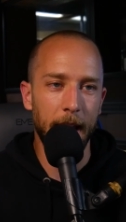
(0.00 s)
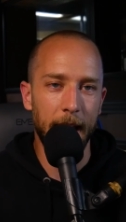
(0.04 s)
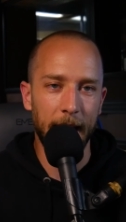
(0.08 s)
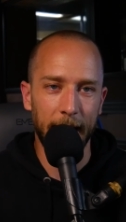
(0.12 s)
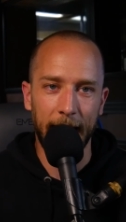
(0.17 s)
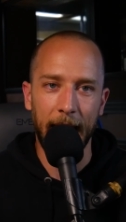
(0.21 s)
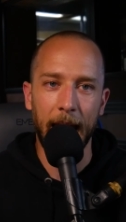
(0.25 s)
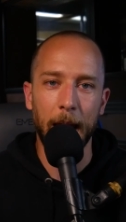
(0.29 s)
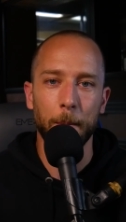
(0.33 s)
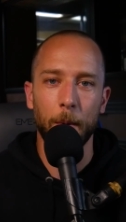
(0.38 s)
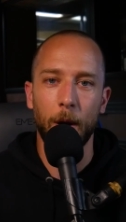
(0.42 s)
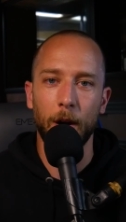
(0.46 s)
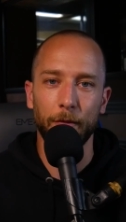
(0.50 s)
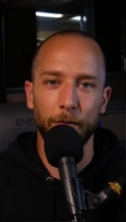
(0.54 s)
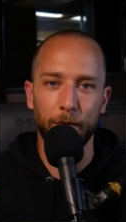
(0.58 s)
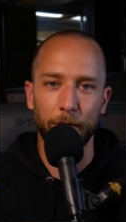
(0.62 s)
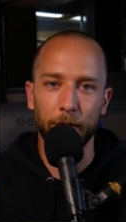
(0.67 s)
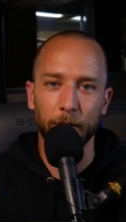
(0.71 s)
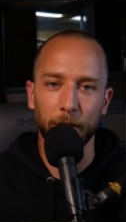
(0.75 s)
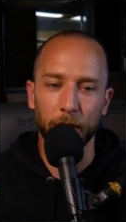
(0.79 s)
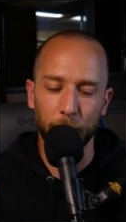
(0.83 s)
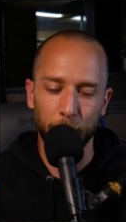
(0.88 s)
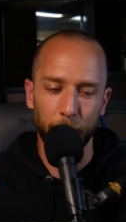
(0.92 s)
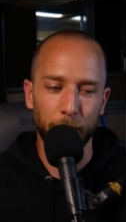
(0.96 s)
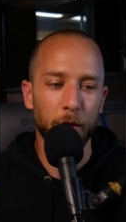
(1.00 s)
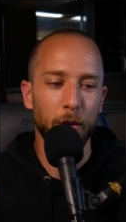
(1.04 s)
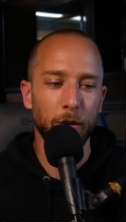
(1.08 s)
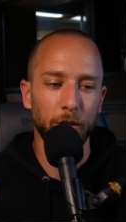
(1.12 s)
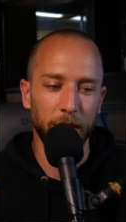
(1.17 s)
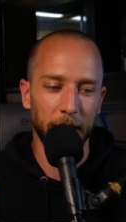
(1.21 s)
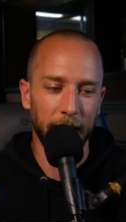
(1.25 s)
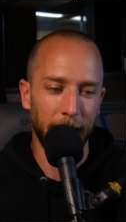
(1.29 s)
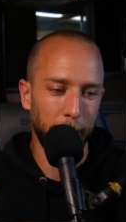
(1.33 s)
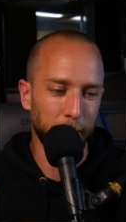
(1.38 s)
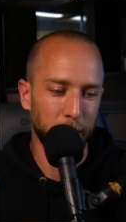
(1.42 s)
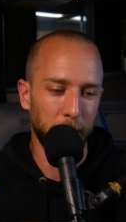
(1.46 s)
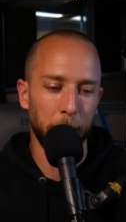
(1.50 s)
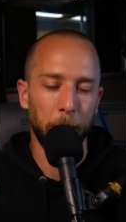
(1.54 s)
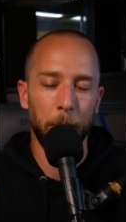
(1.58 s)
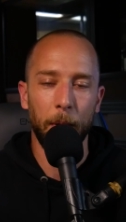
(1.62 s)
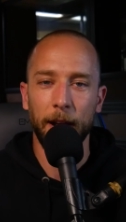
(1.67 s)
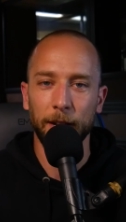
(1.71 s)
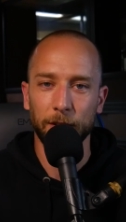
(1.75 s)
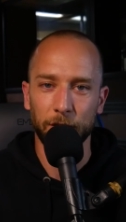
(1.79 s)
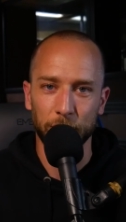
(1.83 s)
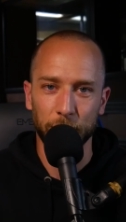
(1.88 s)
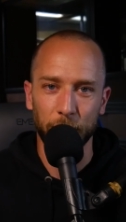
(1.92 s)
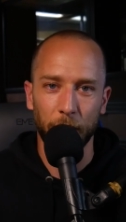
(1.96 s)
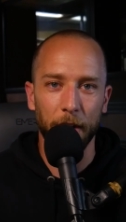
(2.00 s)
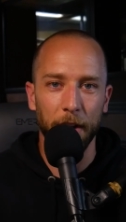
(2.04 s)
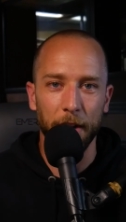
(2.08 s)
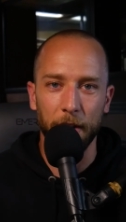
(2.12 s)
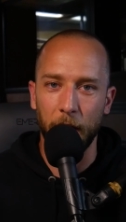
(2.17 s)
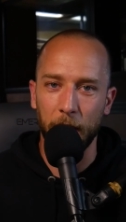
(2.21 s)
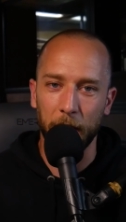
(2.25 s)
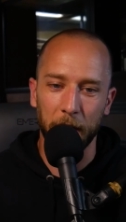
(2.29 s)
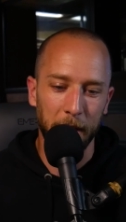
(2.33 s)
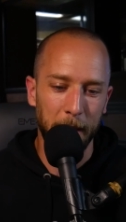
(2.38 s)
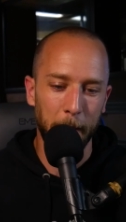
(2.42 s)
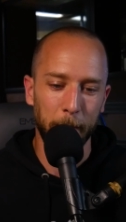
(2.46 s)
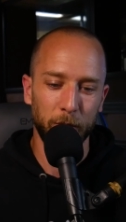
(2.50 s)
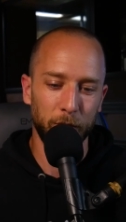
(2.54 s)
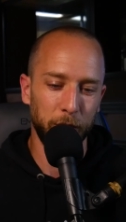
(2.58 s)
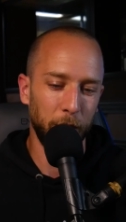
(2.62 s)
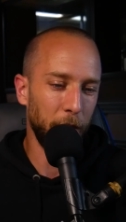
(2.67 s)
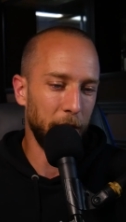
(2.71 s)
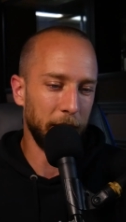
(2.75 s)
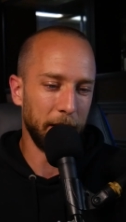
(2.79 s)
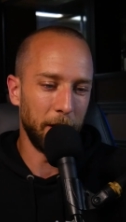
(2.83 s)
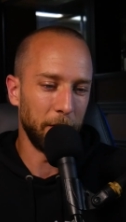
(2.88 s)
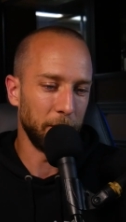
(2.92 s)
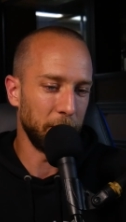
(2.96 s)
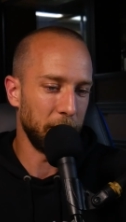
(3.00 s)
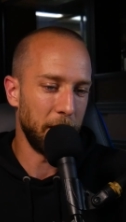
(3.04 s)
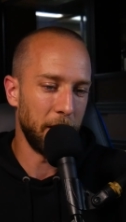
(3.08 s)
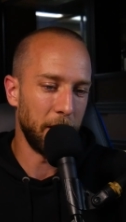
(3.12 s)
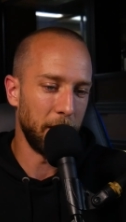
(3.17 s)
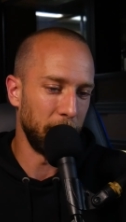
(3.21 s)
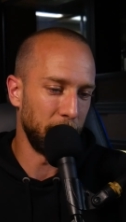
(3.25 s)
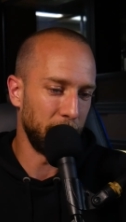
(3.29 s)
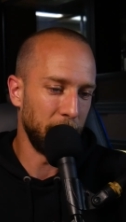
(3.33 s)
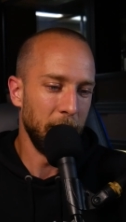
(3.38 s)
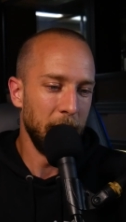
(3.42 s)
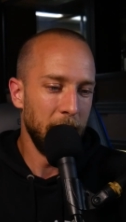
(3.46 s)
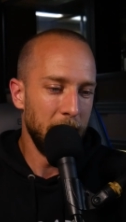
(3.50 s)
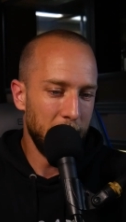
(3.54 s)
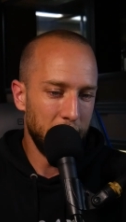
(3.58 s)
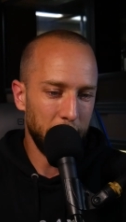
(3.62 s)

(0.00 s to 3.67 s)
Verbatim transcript: it came off confusing, and I'm surprised there's already not clips floating out there of